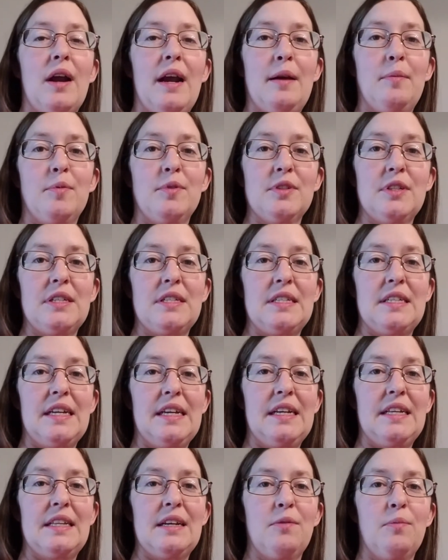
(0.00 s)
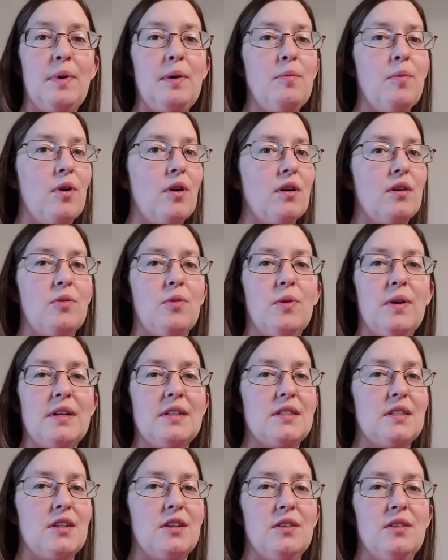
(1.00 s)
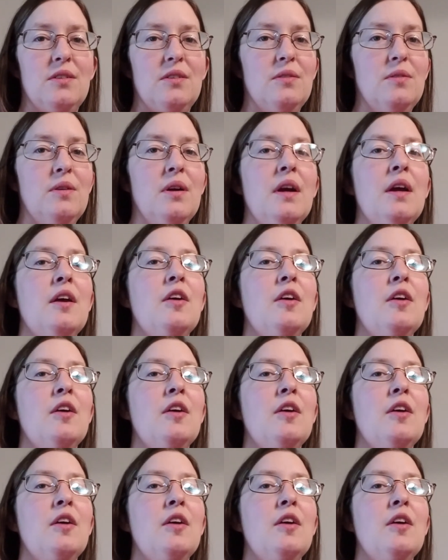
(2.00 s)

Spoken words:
able to see that we weren't going to